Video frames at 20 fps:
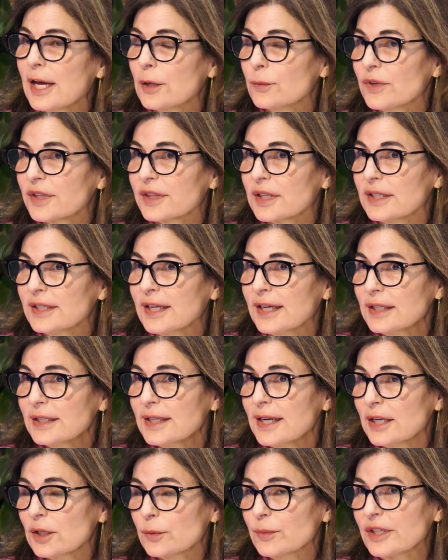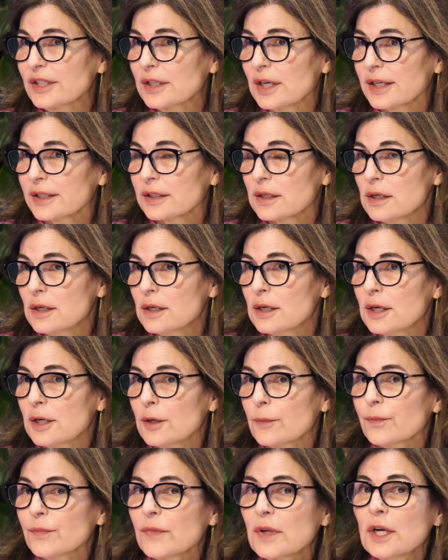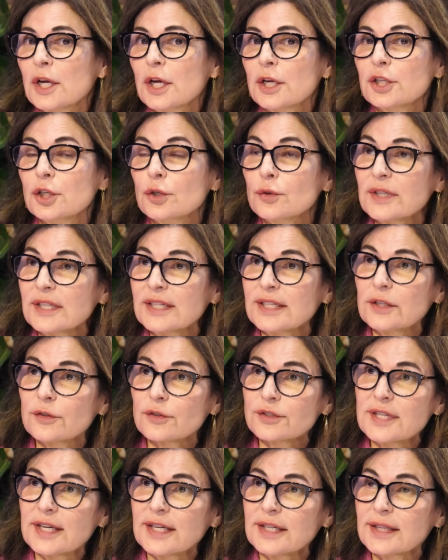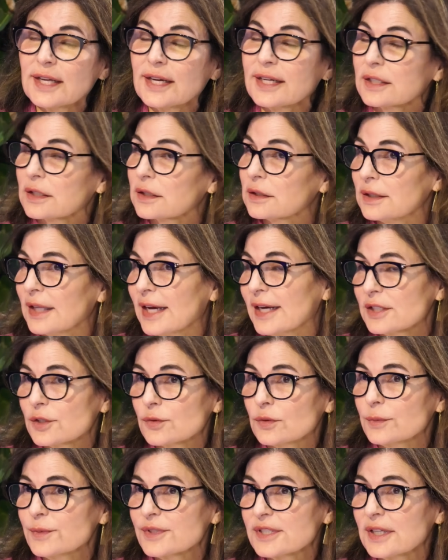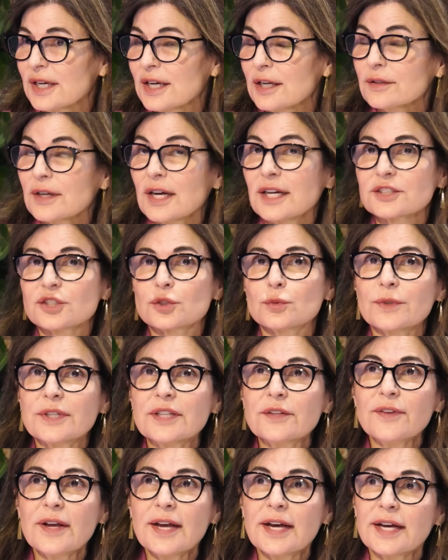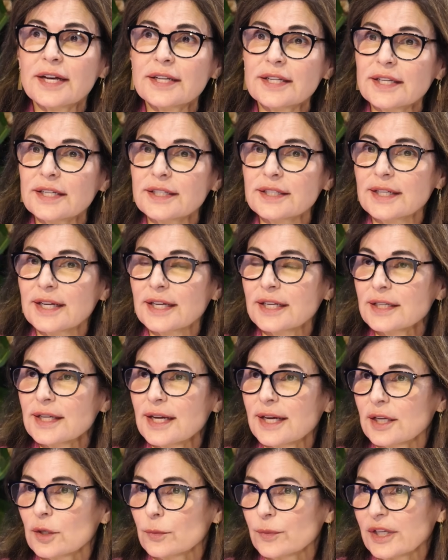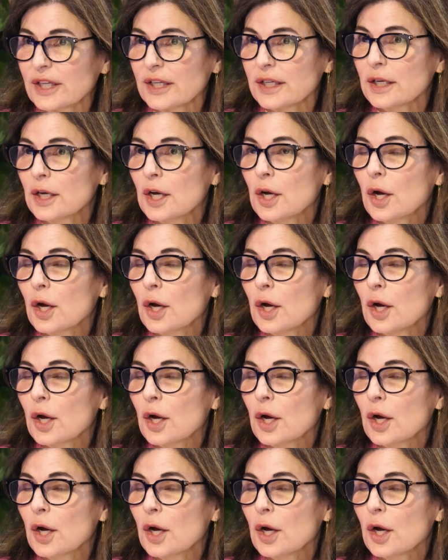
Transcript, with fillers: And with netacademy.com, you can either take that classroom style. Gosh, we've had in Net Academy,